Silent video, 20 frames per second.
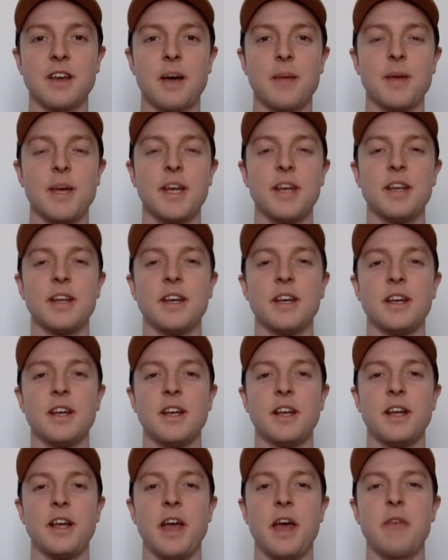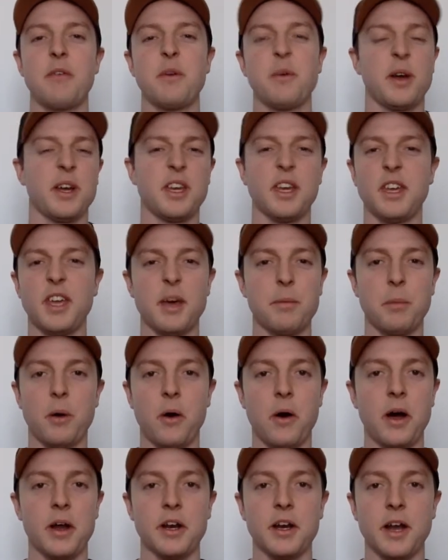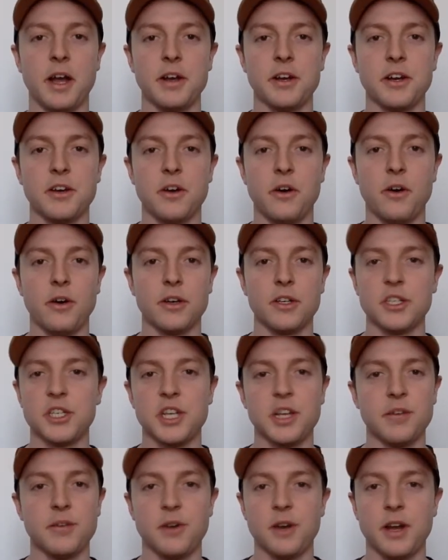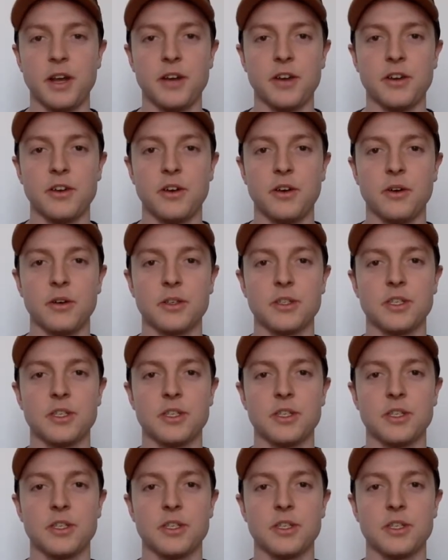mean, everyone can get behind an underdog and cheer for an underdog.